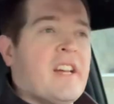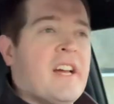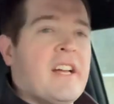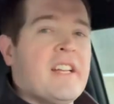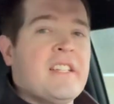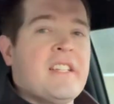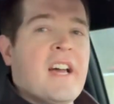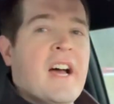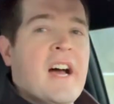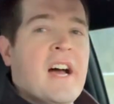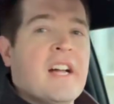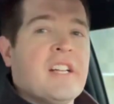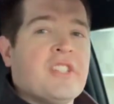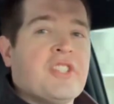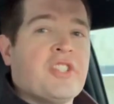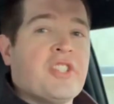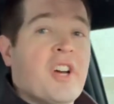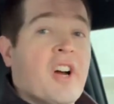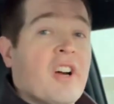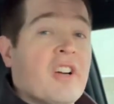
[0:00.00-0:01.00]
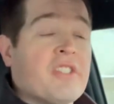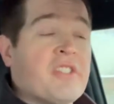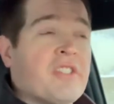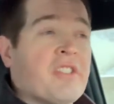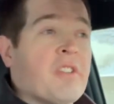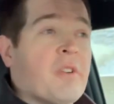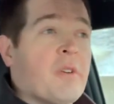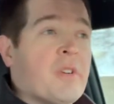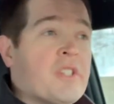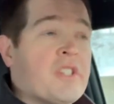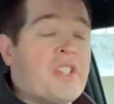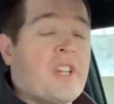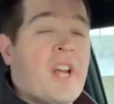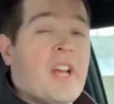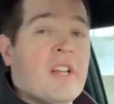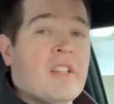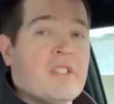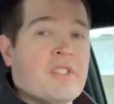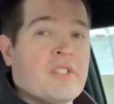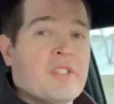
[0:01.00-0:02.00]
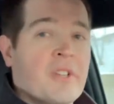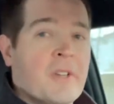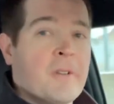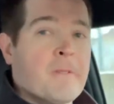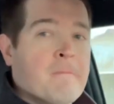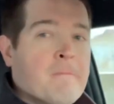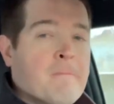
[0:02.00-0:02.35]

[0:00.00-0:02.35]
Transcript: a Dodge Charger or Challenger.